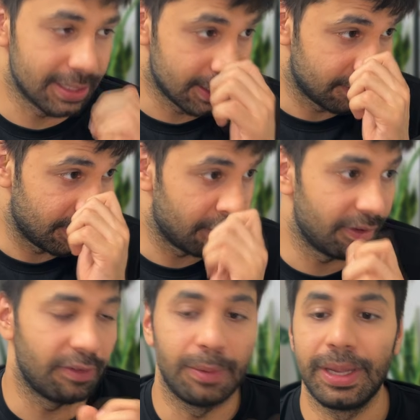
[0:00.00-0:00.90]
this is where
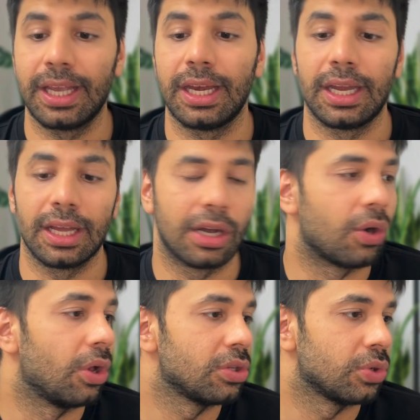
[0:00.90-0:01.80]
we will be creating a
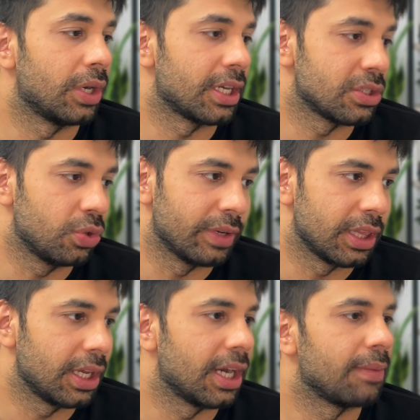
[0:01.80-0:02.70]
call. So let us do
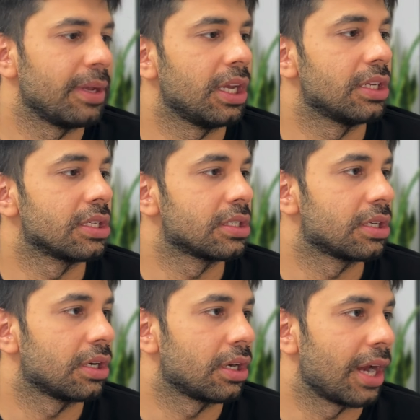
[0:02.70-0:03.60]
one thing. Let me
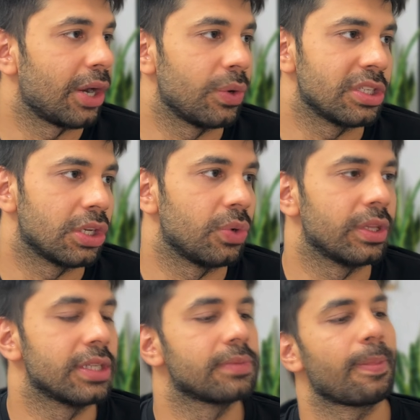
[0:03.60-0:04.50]
just try to
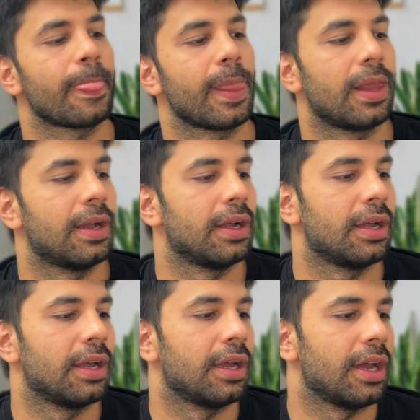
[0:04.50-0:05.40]
execute this
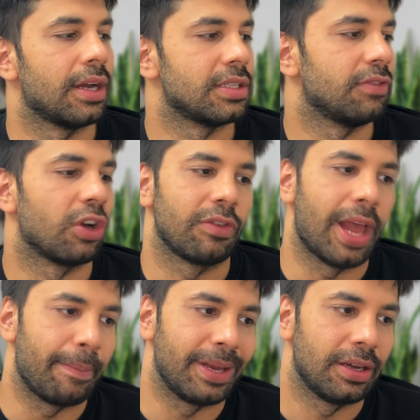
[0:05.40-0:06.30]
and see what will
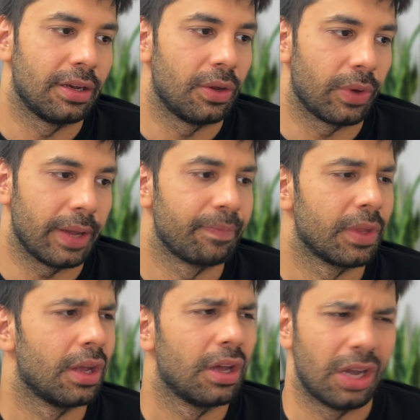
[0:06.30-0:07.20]
happen. Okay.
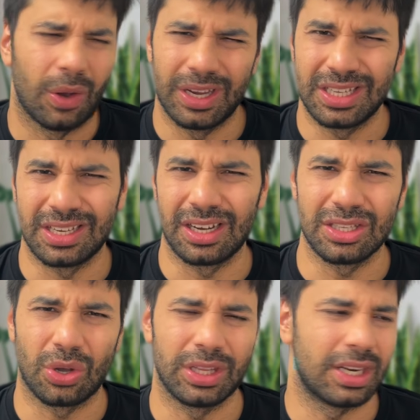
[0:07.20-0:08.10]
Now I
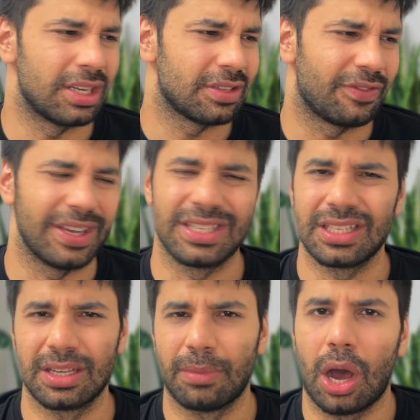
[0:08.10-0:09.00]
recently saw that it is
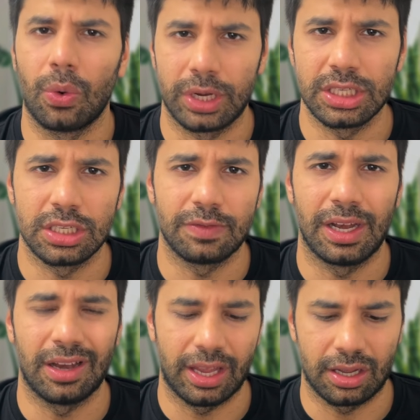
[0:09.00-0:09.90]
facing some outage as
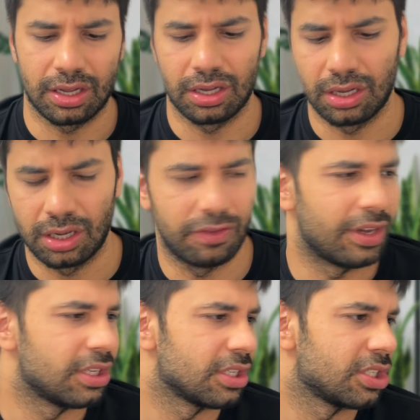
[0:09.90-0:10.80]
well. Like
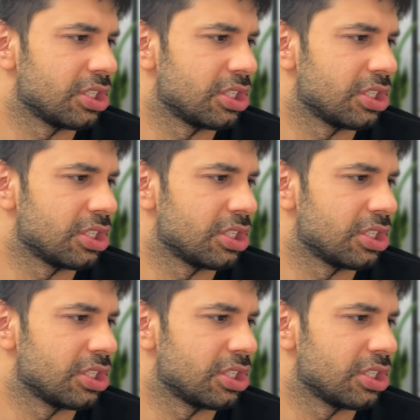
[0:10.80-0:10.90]
if I just